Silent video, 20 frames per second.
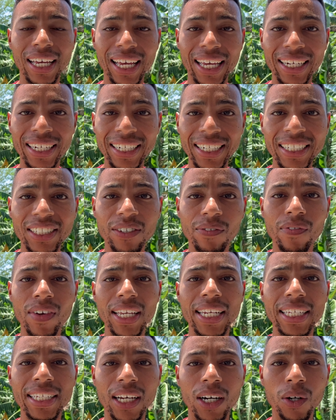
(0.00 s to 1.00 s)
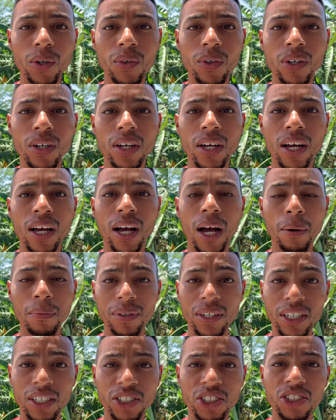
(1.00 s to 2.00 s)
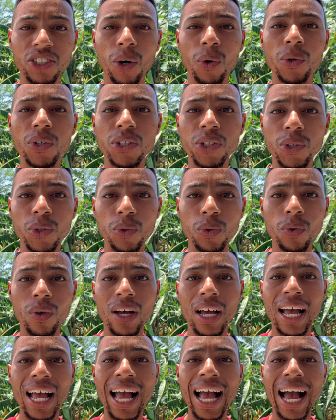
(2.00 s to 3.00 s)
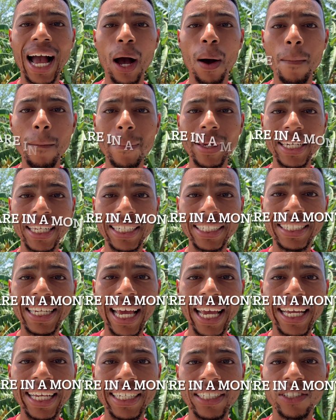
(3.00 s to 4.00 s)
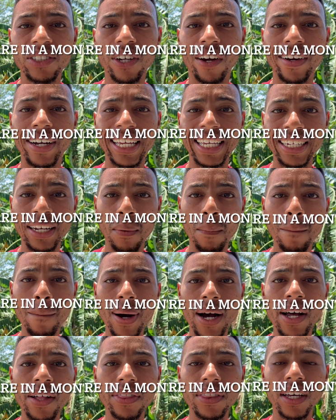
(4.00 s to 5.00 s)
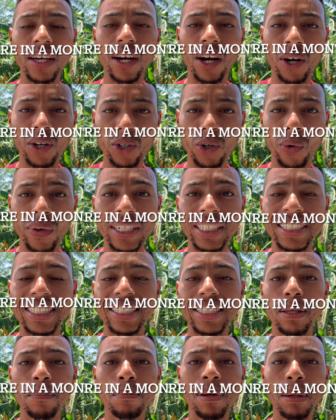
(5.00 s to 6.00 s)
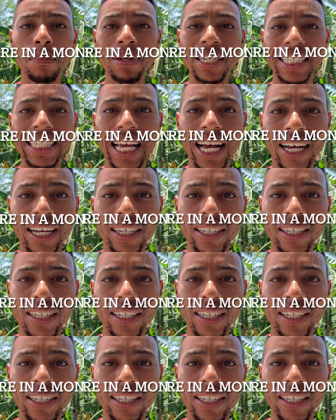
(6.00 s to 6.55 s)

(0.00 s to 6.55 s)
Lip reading: And in this video, I'm going to show you how many days are in a month according to the Biblia.